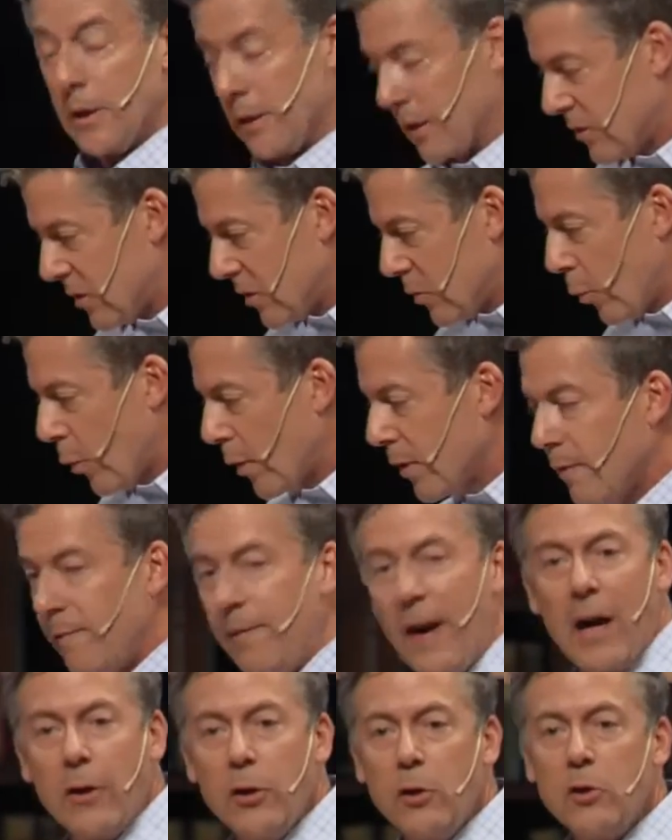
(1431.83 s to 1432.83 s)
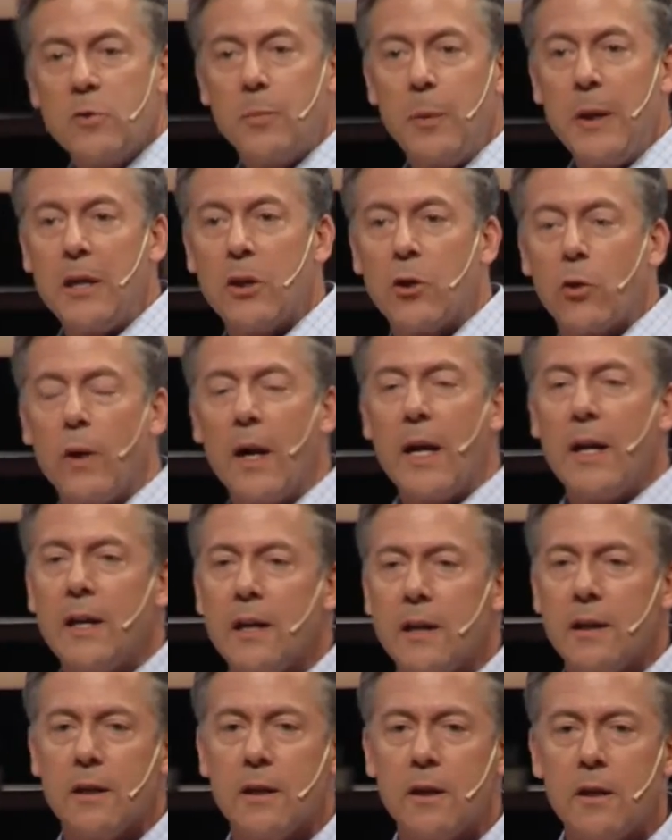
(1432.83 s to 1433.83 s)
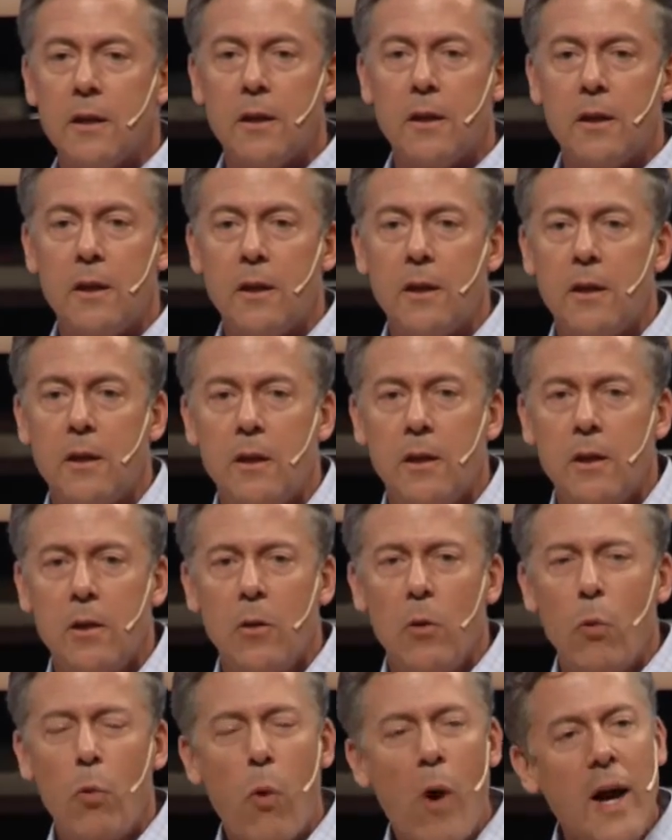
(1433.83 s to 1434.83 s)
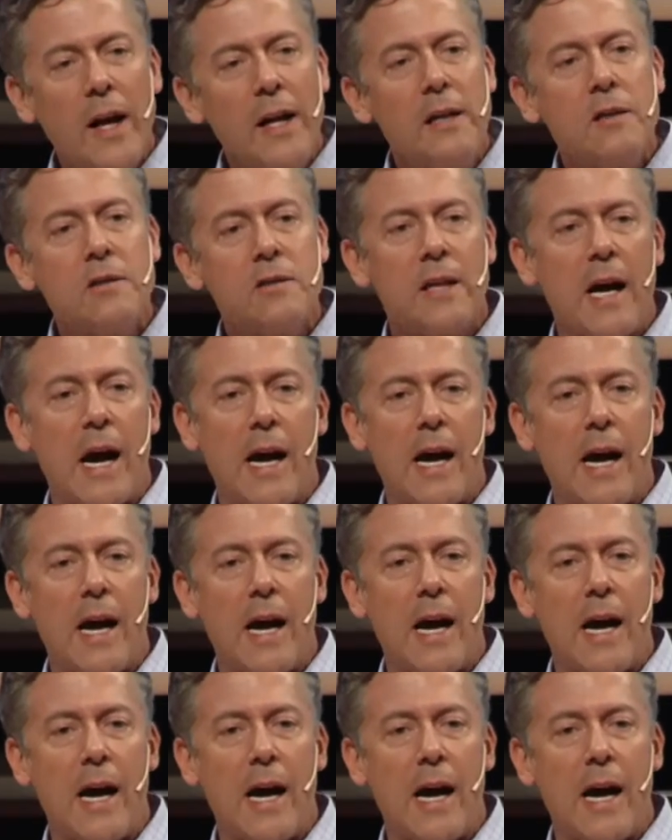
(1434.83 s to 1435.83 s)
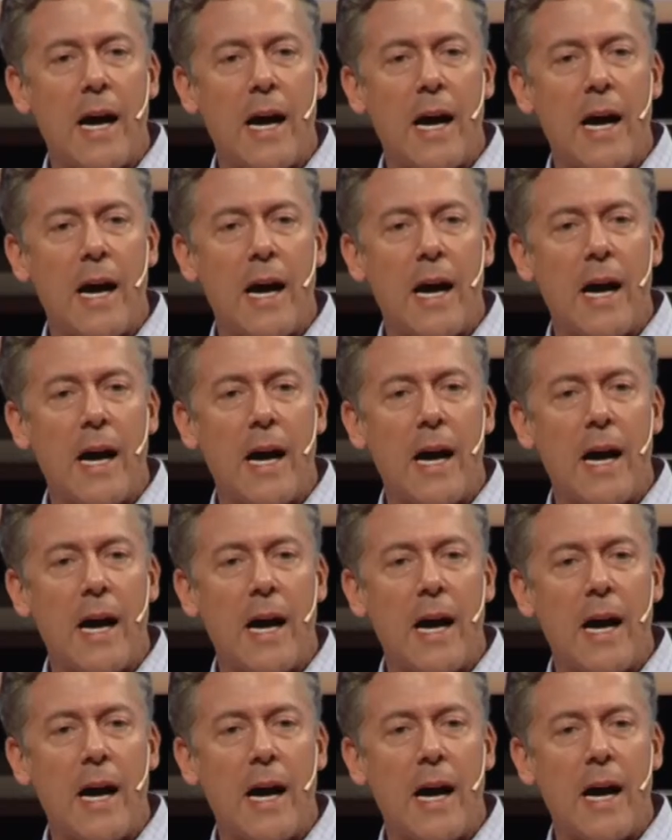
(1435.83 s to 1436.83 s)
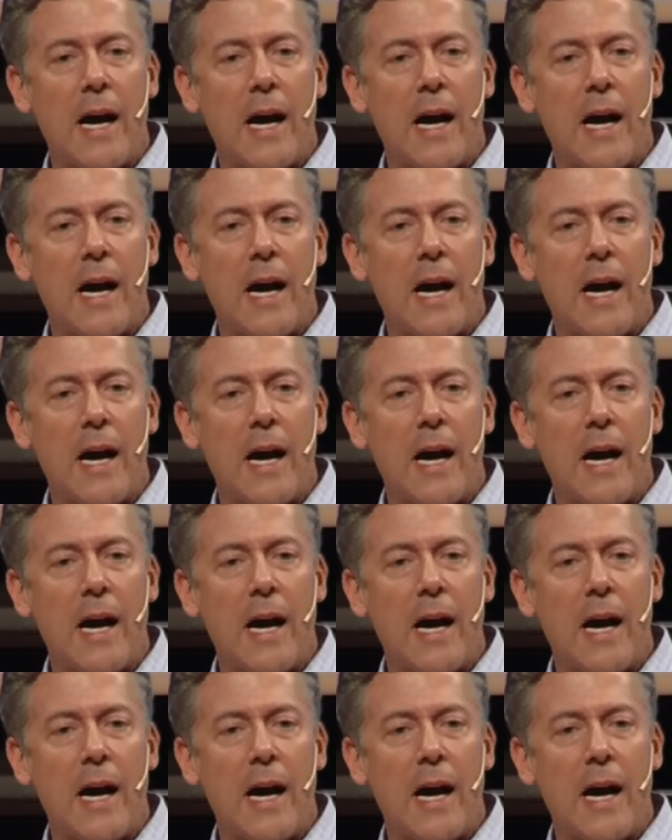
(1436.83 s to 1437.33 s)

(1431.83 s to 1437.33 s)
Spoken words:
This is where the value is being created. Why is that? I'm telling you, I've worked for 25